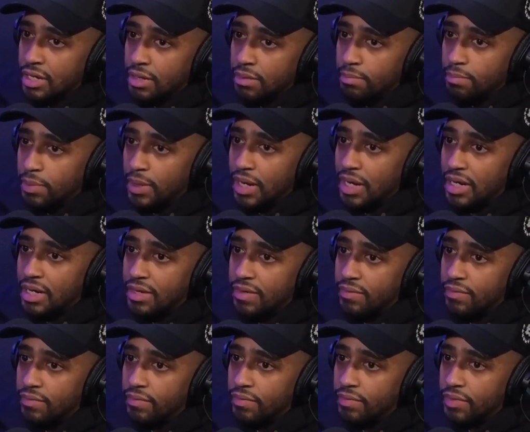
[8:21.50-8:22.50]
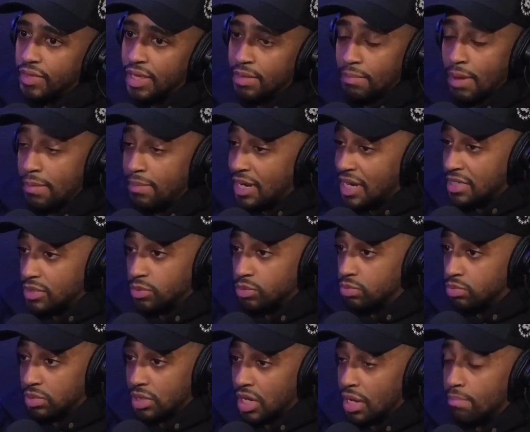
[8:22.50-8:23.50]
But, and
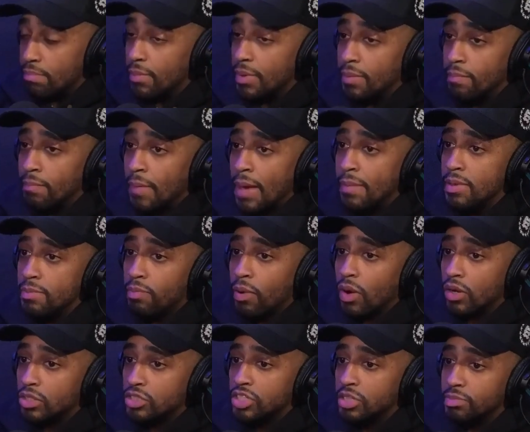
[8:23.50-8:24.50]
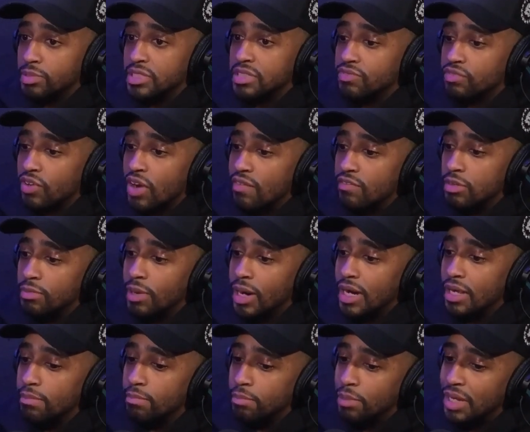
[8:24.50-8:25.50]
maybe partnership isn't for
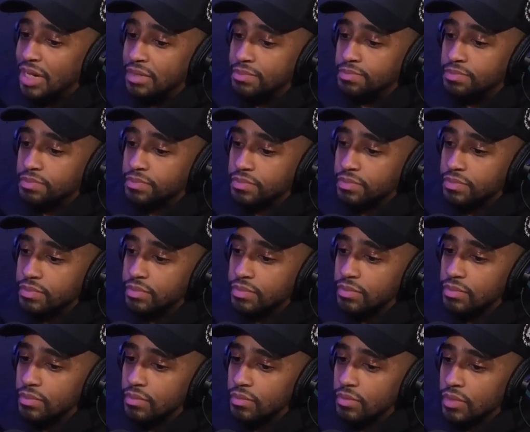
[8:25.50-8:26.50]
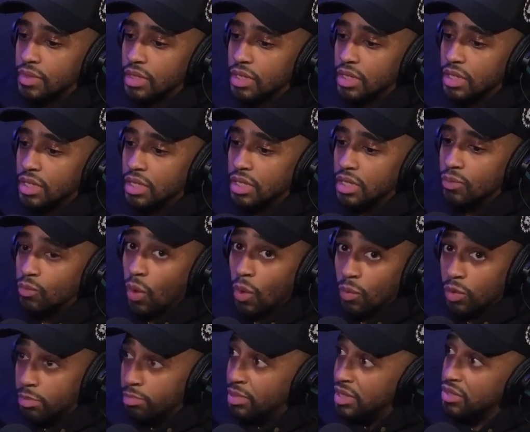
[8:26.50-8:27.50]
everybody, but what
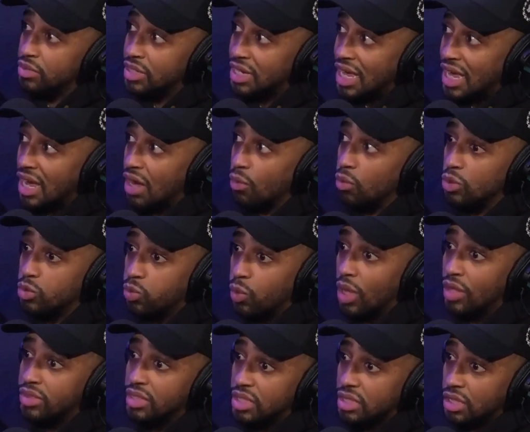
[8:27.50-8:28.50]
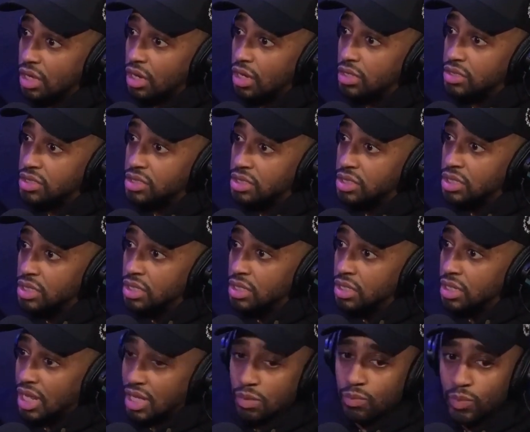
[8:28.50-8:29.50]
we're building now with Wealthy Thoughts,
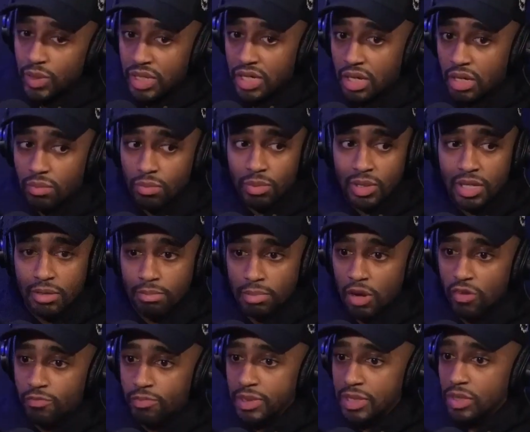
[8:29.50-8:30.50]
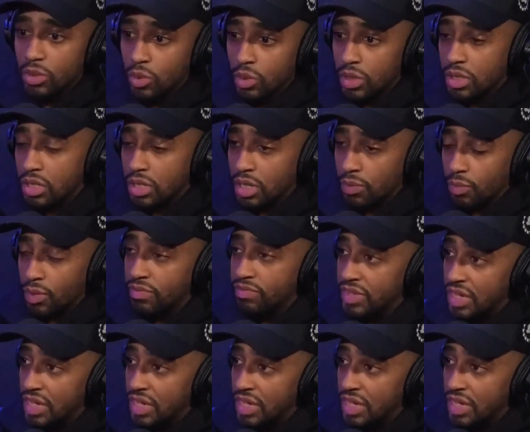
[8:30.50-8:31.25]
like we could both be doing, and we've